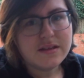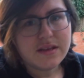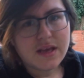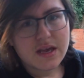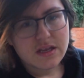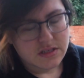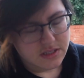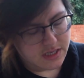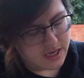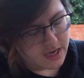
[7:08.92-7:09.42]
an
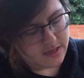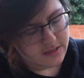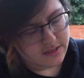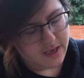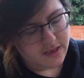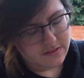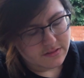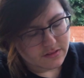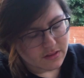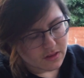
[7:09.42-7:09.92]
educated
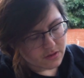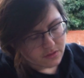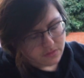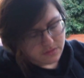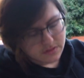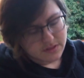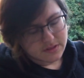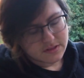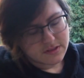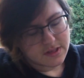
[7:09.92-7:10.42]
guess though
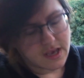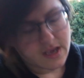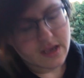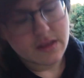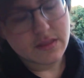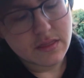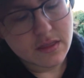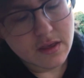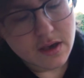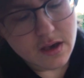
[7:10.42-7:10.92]
to say
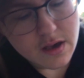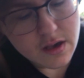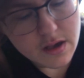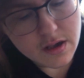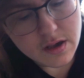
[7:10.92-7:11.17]
that